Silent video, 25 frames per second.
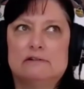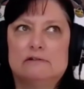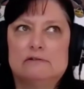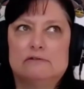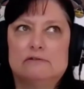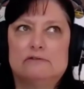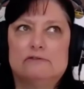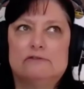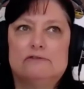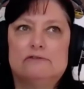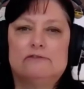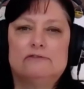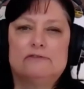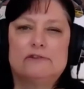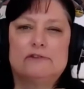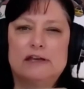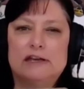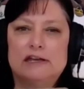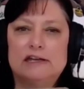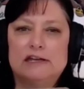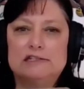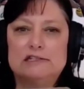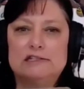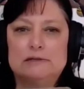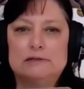
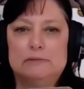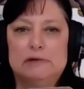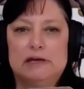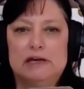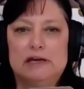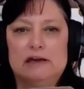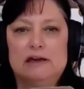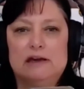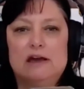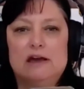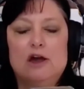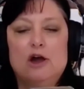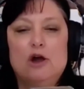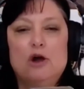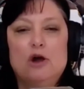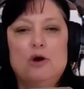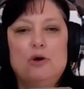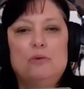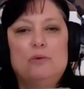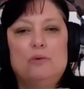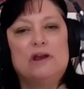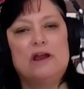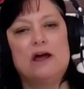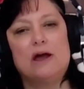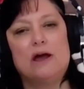funny to me
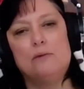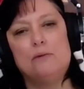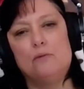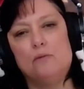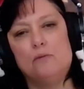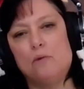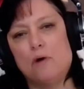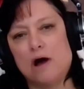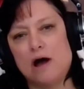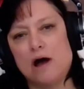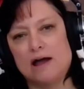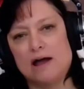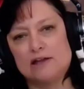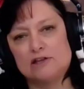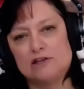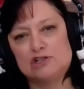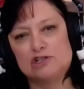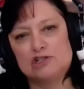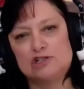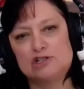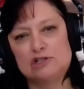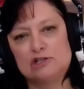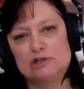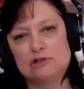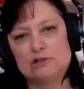when I
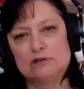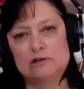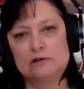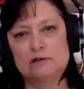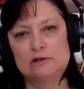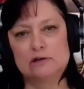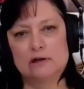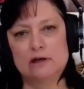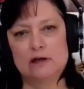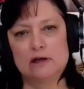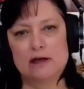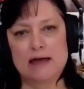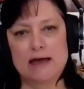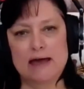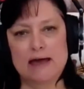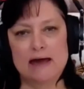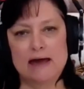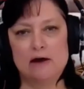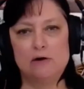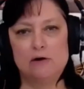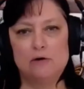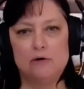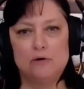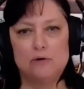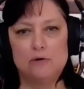watch
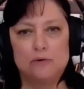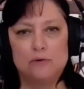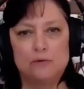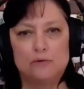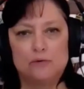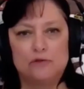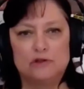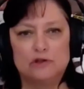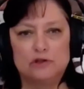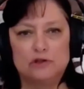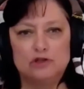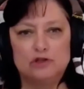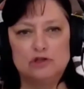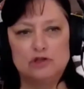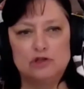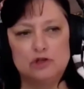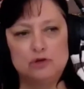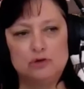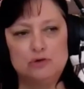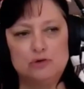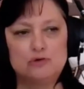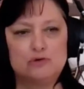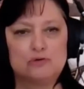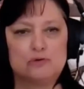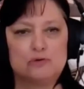how the
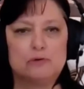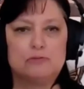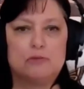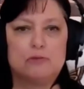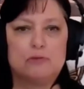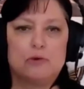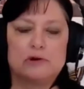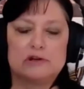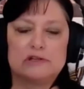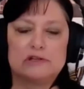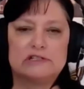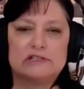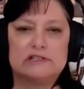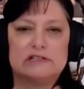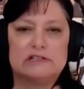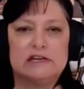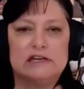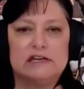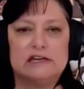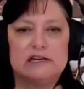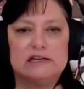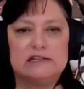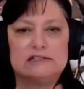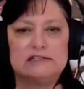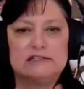news reports
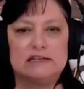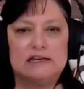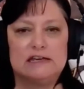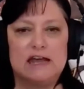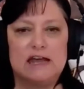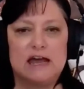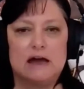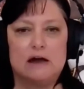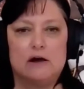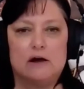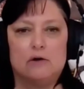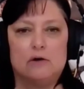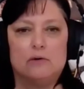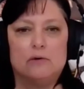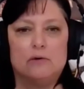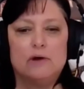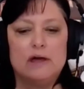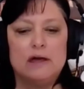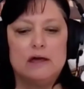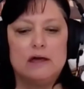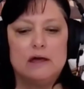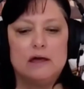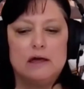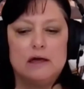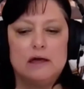things and how
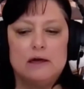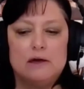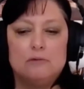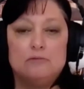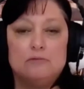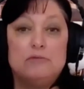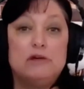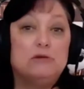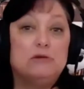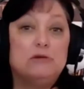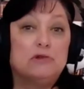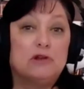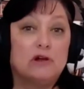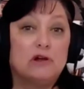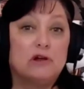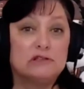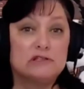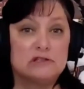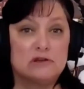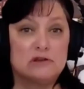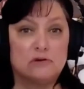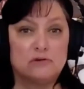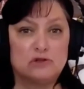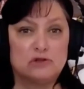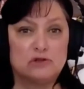people on
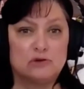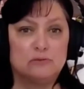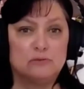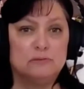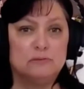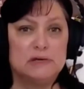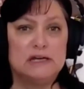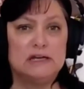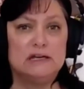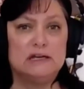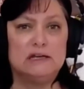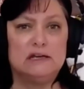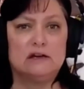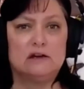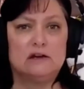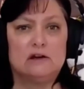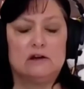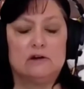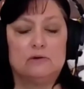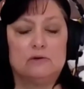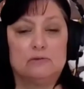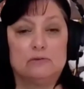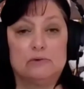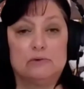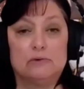social
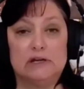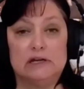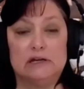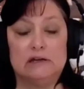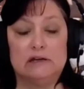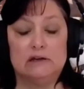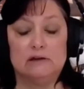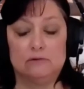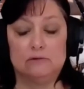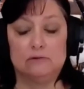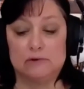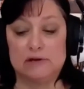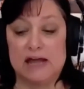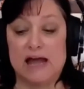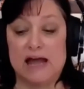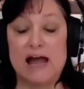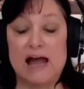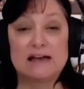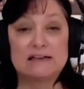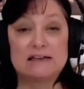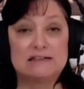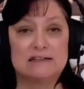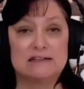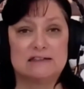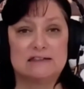media
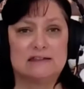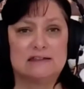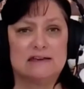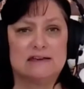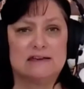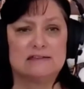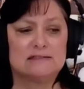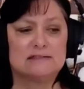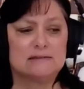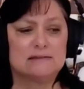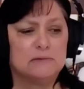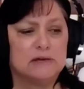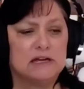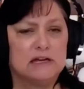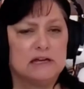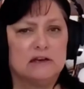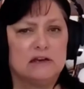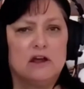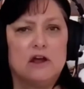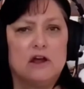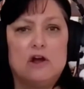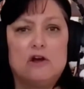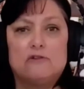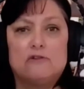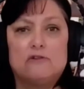react to things. I mean,
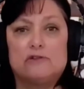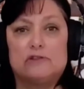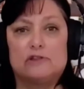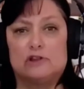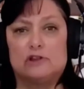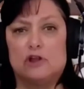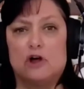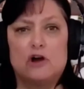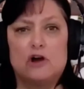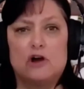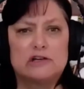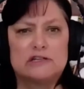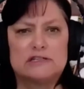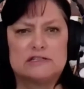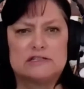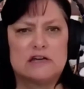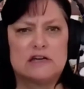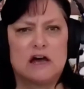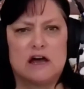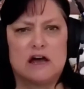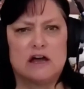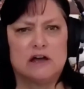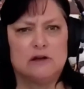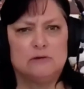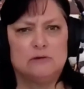for the longest
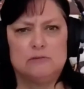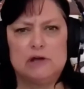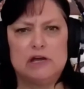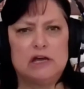time,